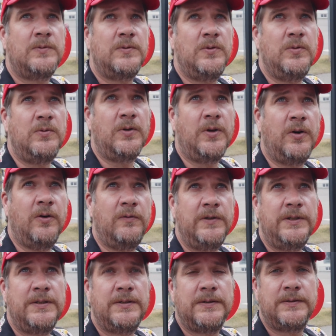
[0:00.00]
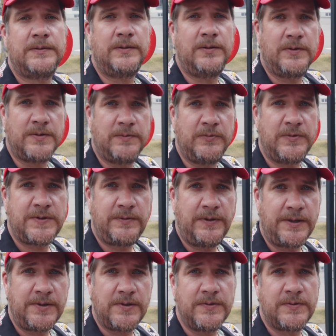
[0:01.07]
Due to COVID, there are some
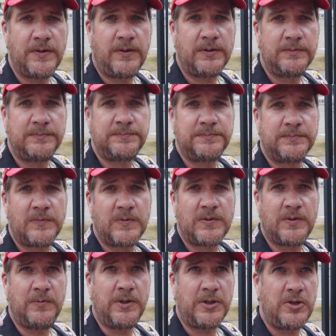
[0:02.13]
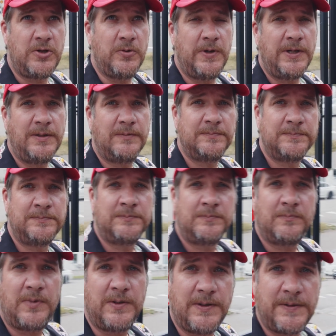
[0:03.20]
restrictions on, so we're queuing.
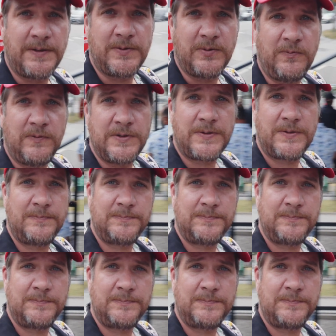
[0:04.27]
This is Halv's.